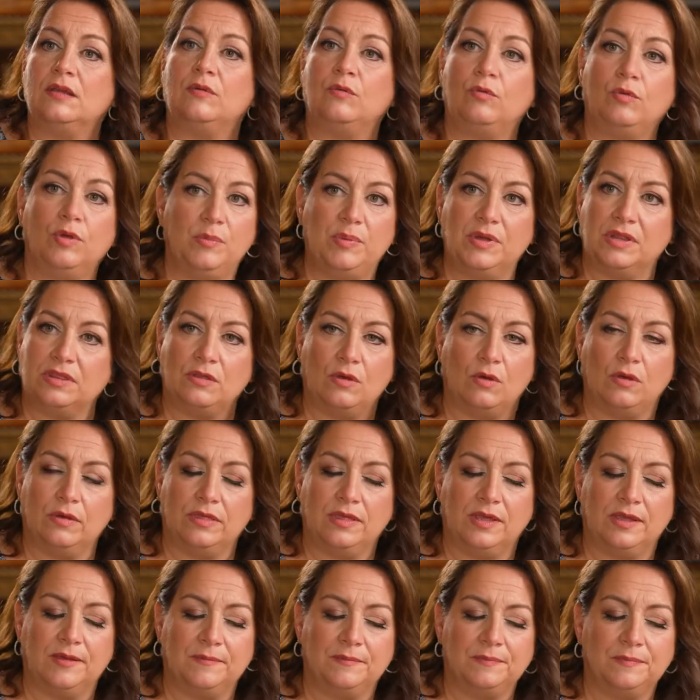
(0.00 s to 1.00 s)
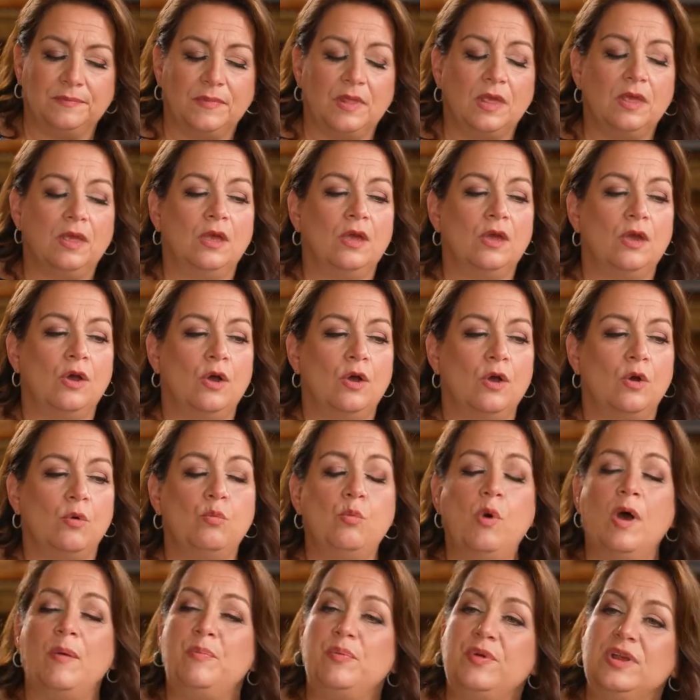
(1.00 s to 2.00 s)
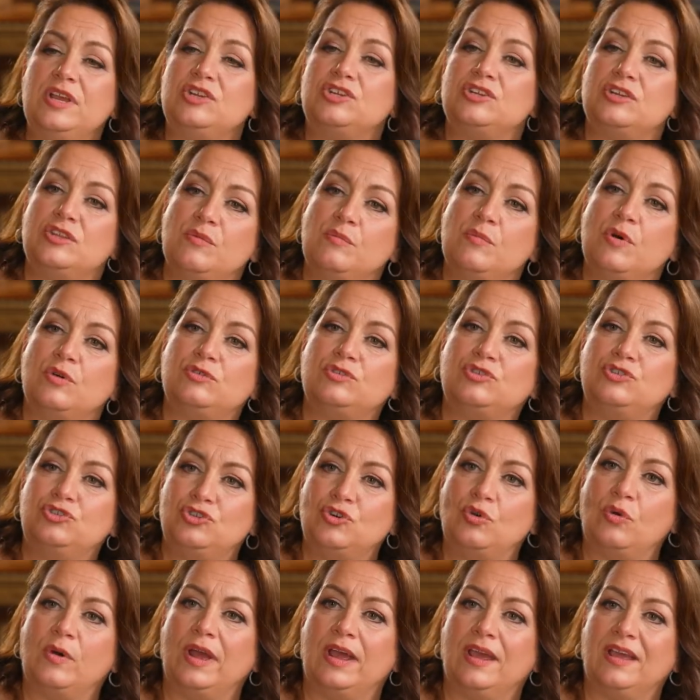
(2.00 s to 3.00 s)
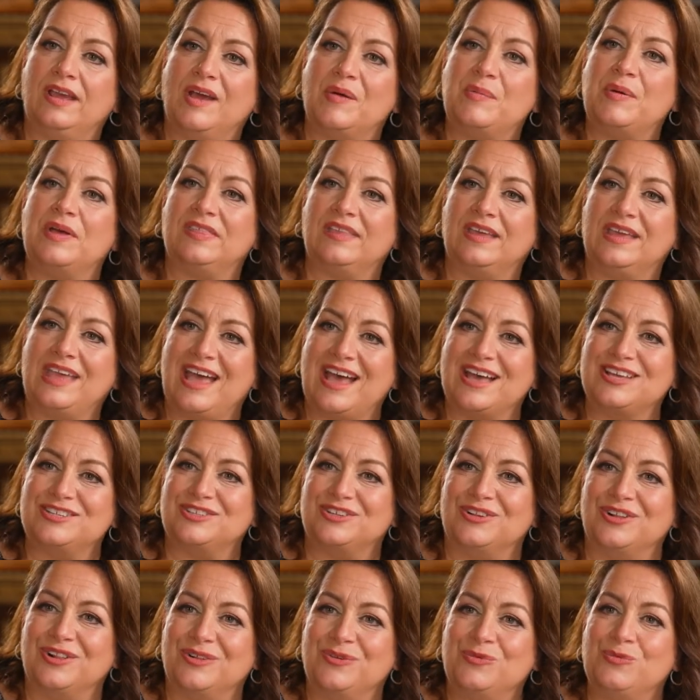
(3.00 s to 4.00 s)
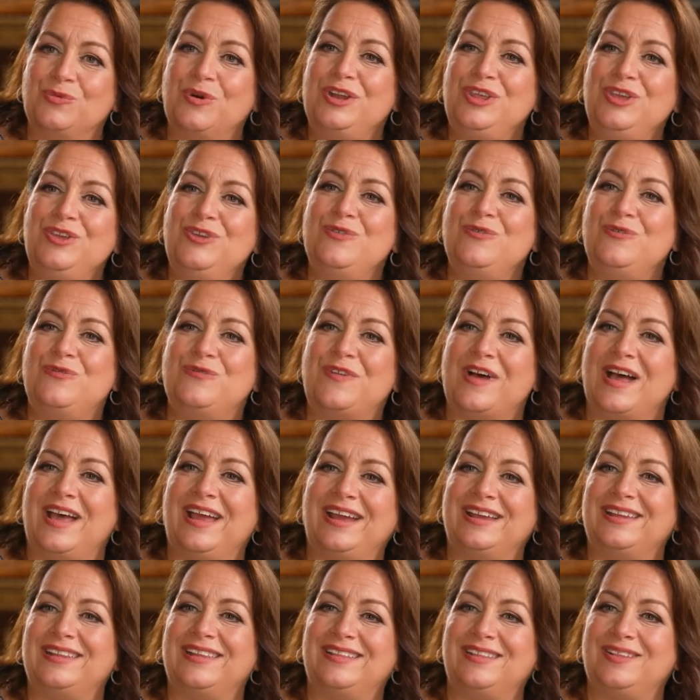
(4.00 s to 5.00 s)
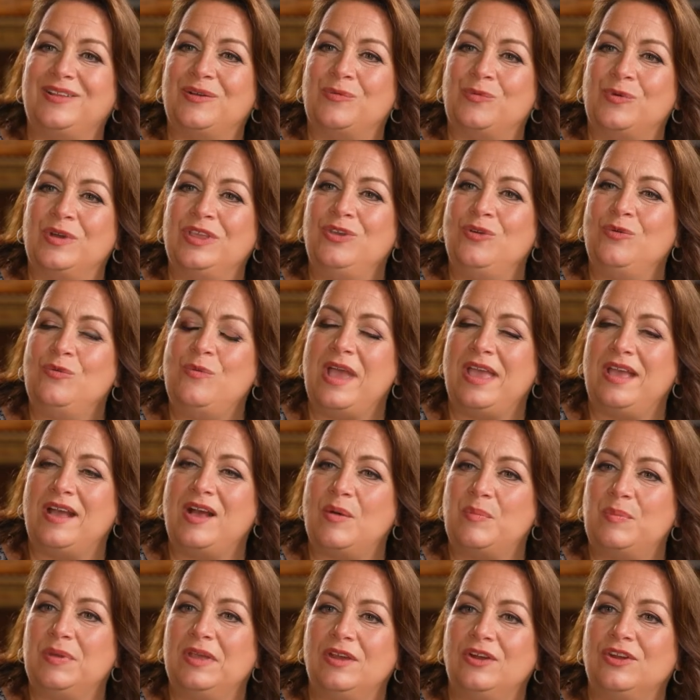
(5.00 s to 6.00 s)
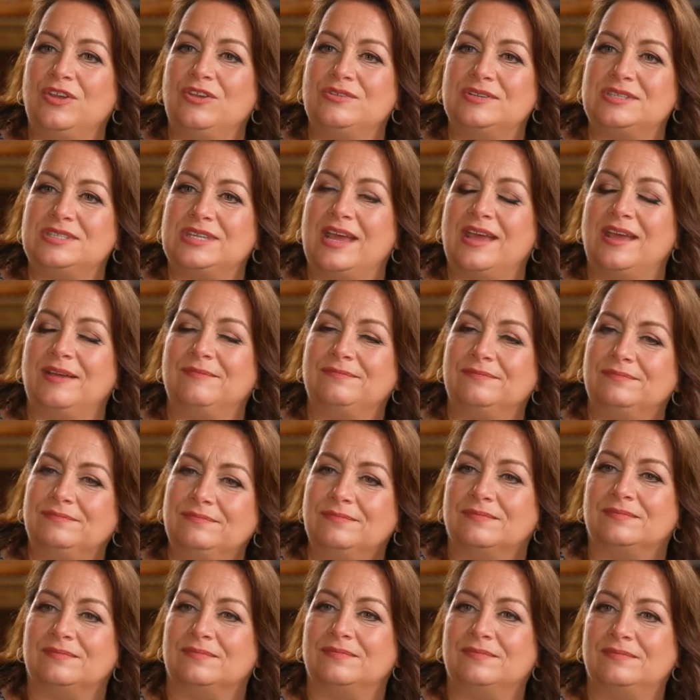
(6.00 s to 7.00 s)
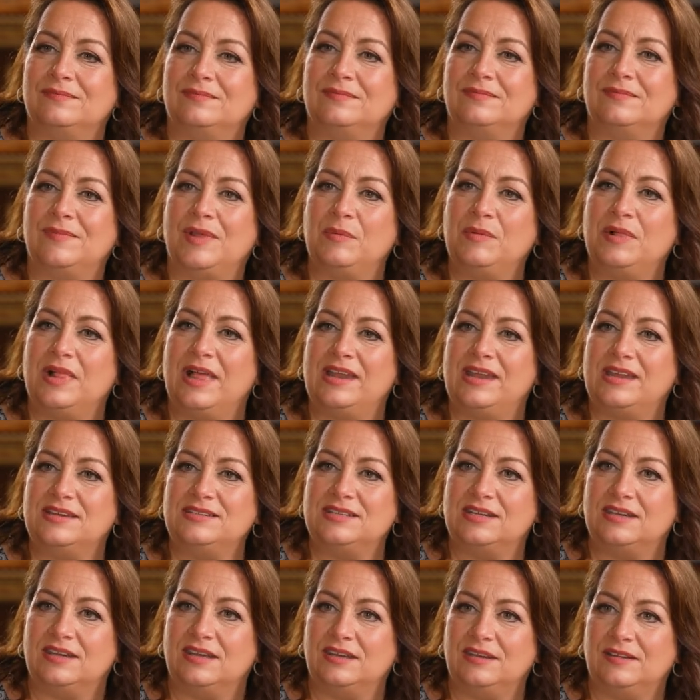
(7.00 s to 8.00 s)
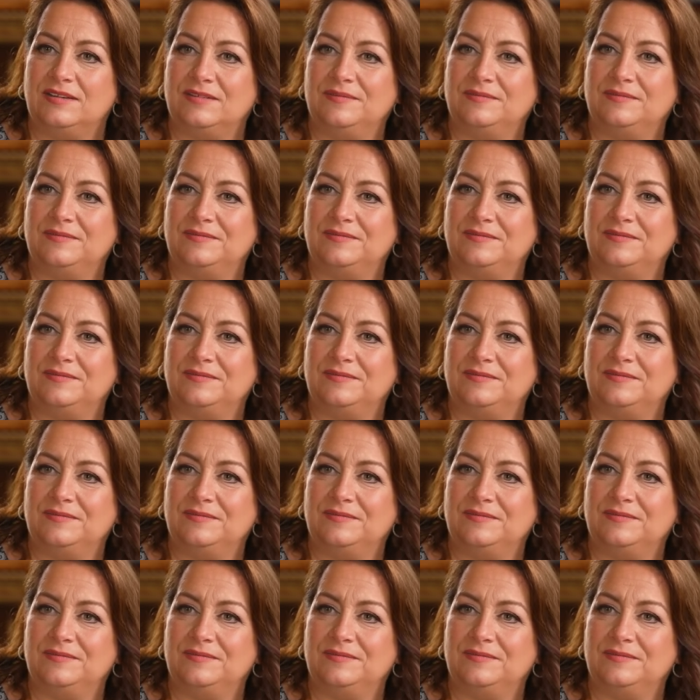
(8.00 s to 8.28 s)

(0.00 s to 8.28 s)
Rebuilt the whole thing. What brings you the most joy about the castle? What do you find that when you wake up here, you say, I'm glad I did it?